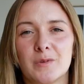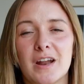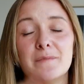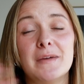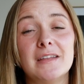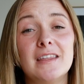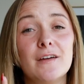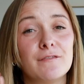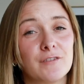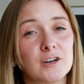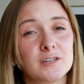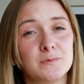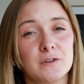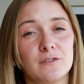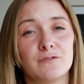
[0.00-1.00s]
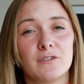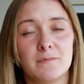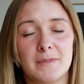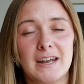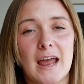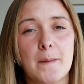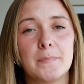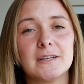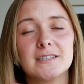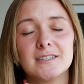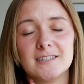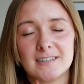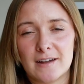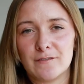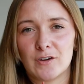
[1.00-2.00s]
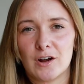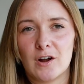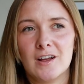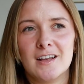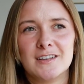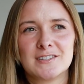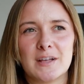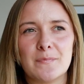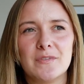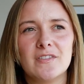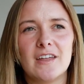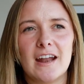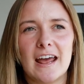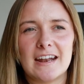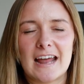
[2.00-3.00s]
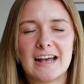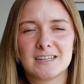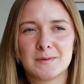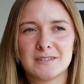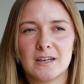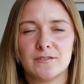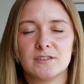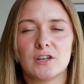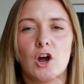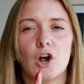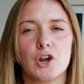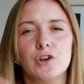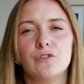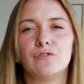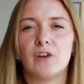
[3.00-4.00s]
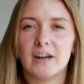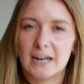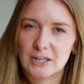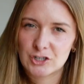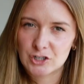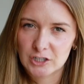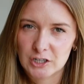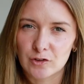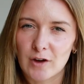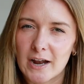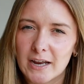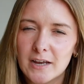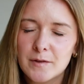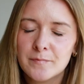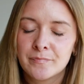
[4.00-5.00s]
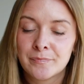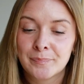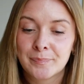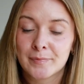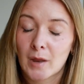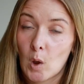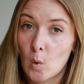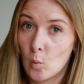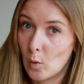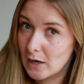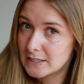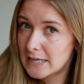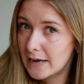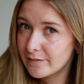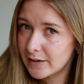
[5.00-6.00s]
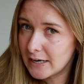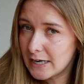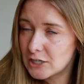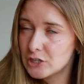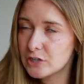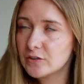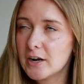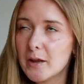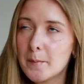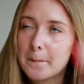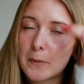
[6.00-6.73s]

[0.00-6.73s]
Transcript: When I made that first move from Minneapolis to Denver, something that I had to ask myself is, are you financially ready? Was I financially ready?